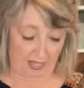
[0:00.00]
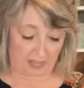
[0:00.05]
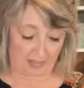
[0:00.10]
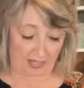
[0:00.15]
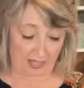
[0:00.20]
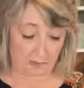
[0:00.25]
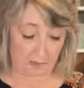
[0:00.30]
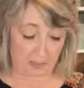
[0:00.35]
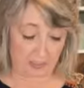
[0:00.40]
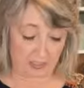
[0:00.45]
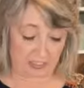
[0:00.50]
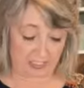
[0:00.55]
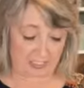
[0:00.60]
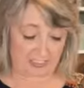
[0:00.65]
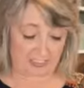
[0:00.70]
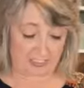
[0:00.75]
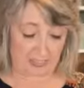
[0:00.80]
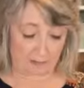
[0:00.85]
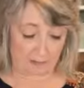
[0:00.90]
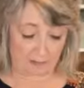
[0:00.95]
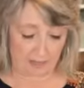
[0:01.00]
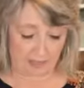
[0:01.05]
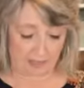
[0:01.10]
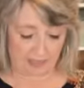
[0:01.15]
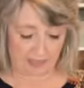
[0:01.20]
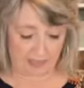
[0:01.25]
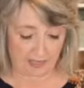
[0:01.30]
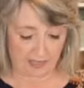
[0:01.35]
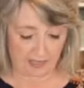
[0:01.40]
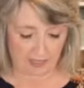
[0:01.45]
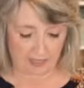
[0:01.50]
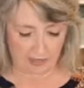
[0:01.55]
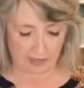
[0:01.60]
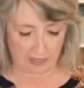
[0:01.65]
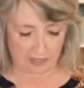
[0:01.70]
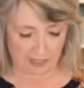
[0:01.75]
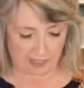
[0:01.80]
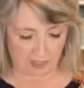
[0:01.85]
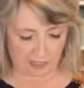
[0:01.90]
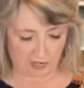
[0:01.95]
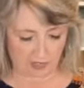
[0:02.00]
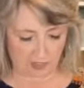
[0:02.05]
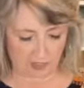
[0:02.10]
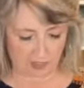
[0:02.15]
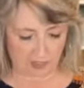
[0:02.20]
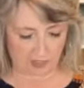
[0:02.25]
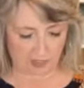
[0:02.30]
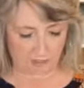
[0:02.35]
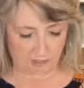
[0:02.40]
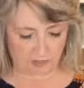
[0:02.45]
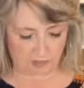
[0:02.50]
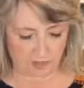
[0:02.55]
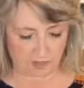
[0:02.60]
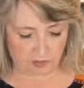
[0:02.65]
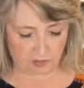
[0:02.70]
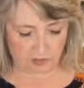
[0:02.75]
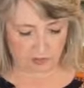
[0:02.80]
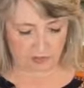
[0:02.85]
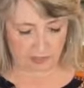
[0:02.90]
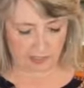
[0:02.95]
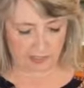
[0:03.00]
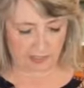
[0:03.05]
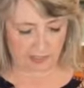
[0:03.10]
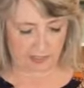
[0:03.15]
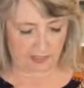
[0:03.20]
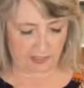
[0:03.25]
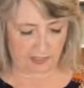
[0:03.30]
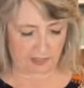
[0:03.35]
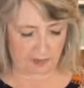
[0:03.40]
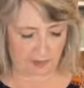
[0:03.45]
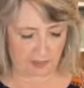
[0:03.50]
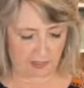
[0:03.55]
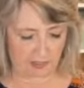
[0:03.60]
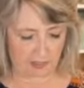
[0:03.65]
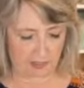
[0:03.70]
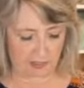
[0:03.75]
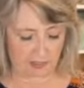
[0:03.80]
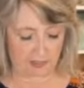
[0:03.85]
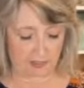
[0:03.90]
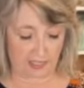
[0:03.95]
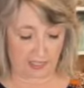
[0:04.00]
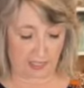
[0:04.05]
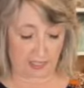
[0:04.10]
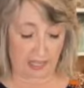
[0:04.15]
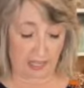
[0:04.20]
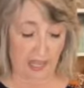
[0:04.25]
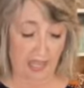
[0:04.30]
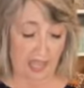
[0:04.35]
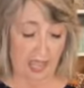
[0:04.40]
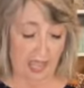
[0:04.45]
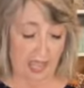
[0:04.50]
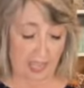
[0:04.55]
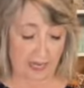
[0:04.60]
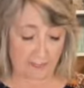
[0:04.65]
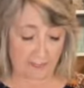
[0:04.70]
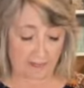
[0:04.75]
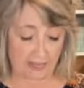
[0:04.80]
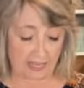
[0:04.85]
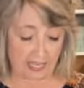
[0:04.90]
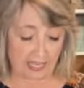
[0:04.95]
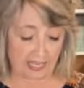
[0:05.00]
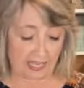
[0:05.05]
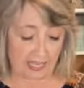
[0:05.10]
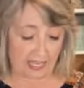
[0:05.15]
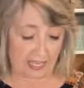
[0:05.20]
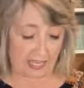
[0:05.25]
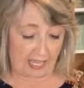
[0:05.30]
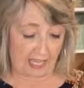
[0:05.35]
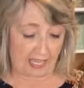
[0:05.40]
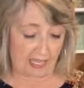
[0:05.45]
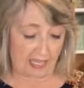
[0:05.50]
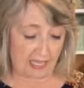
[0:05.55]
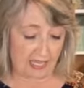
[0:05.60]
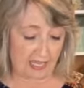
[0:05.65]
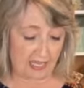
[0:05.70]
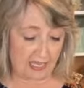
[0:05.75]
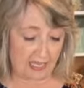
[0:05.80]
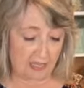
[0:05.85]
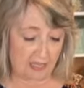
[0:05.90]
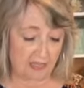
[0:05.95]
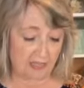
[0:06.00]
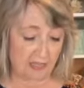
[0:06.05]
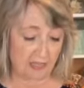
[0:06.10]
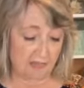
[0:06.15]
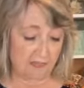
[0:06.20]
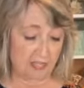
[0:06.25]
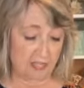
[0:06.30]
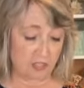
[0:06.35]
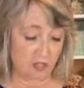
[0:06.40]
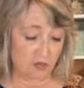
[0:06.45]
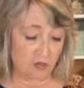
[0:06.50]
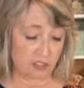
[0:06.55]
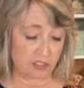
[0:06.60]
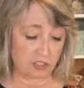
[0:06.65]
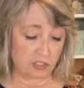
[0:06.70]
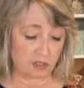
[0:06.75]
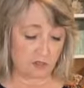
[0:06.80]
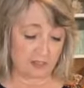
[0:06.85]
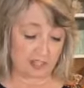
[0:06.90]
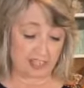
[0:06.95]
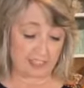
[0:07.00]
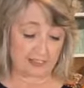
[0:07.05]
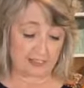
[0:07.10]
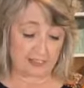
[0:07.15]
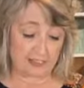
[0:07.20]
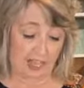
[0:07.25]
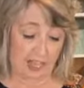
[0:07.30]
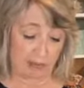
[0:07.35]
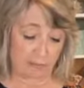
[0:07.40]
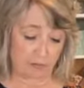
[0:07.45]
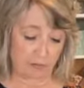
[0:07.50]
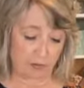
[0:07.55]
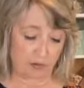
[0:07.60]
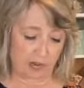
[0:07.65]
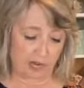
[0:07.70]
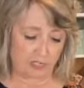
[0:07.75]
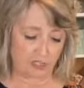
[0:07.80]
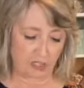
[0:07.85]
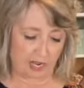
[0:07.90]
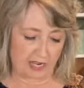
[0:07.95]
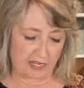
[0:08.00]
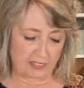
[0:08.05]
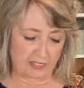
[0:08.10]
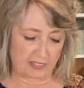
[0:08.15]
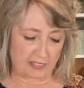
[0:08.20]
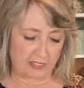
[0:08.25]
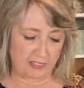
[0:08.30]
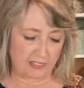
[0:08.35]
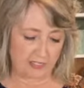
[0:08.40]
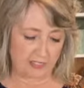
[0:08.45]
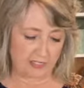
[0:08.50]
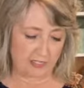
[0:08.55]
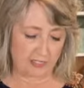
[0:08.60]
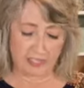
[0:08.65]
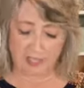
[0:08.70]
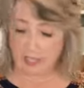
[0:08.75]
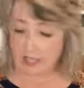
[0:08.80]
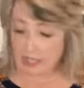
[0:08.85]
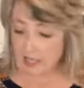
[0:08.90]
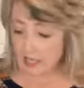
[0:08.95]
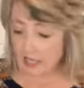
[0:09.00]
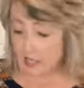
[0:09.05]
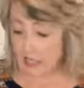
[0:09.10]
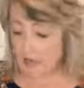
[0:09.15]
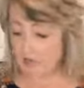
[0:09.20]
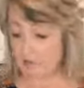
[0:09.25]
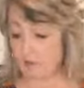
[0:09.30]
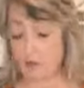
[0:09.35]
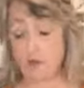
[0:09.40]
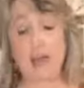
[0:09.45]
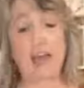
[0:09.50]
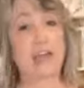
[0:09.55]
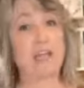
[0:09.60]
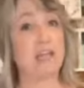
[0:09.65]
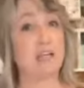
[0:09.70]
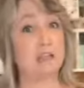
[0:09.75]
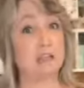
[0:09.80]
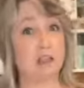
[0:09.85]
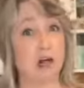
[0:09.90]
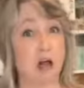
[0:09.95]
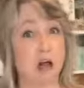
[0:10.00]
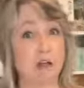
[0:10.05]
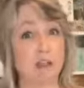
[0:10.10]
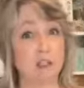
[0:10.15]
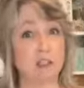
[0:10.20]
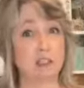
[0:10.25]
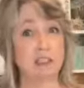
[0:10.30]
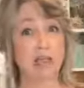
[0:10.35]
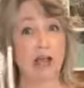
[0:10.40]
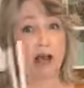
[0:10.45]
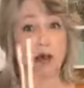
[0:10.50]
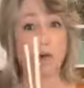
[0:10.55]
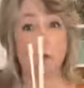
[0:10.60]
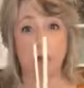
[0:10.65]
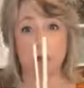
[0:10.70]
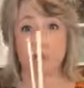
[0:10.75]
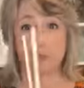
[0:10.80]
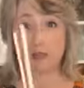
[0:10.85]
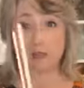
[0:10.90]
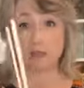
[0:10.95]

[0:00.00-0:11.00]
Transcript: and then we're going to assemble it. Oh my gosh, I'm so excited to see what it looks like. And I'm thinking that you could do this same project if you had a longer dowel